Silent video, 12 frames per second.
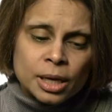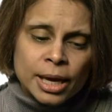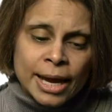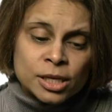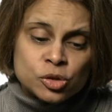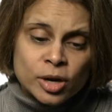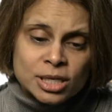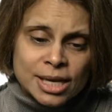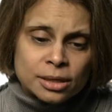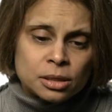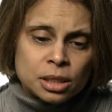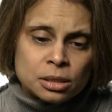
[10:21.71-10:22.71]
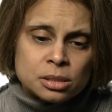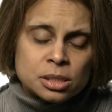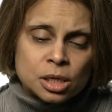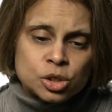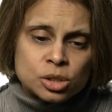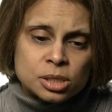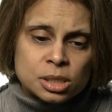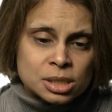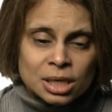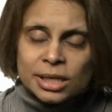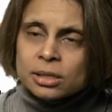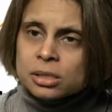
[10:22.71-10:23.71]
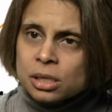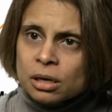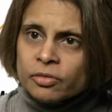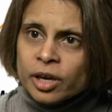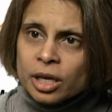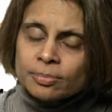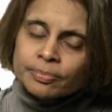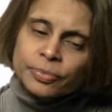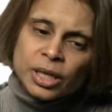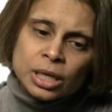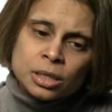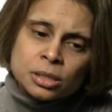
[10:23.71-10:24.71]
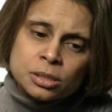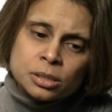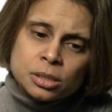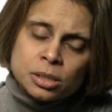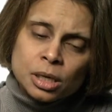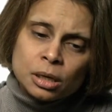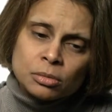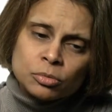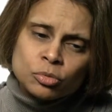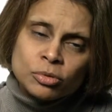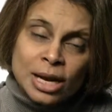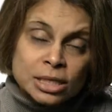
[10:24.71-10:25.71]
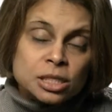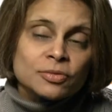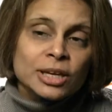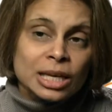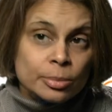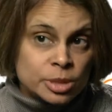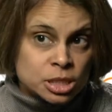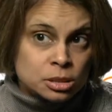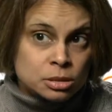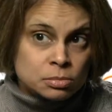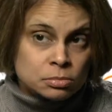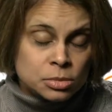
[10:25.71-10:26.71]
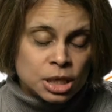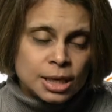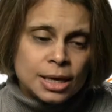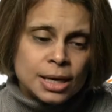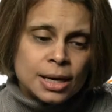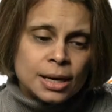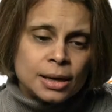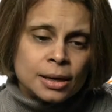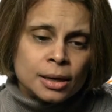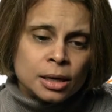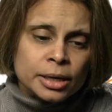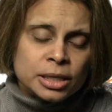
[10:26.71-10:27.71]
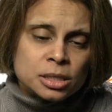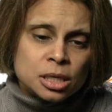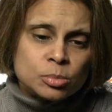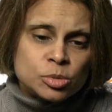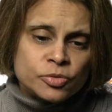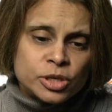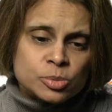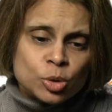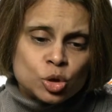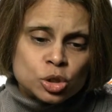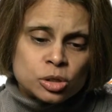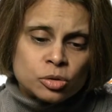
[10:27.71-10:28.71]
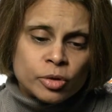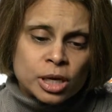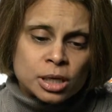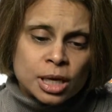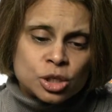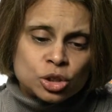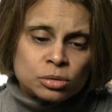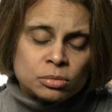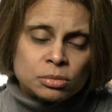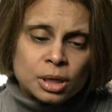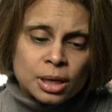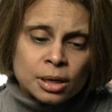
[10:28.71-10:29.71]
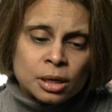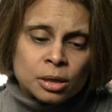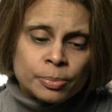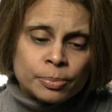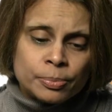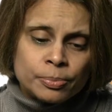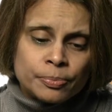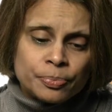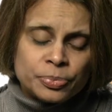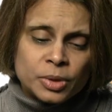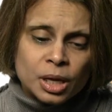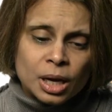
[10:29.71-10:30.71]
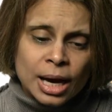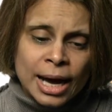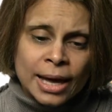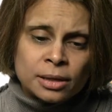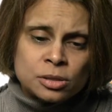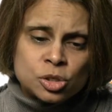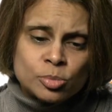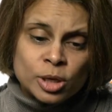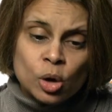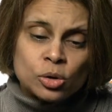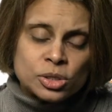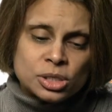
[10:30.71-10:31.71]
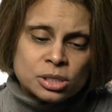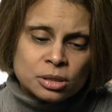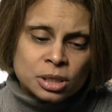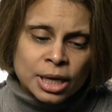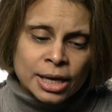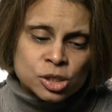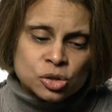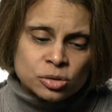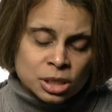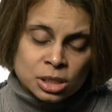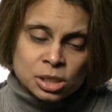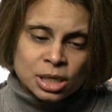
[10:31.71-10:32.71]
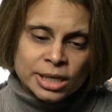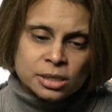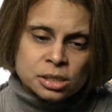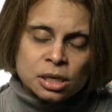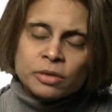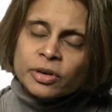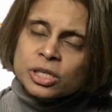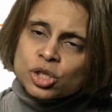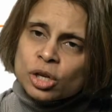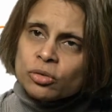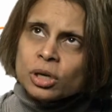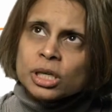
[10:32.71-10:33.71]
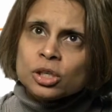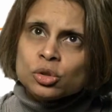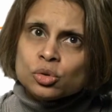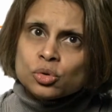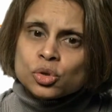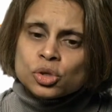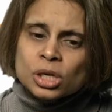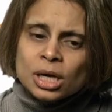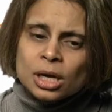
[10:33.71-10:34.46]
X-ray techniques, such as the skeletal survey, is relatively limited in terms of exposure to radiation. And to be honest, the skeletal survey is generally used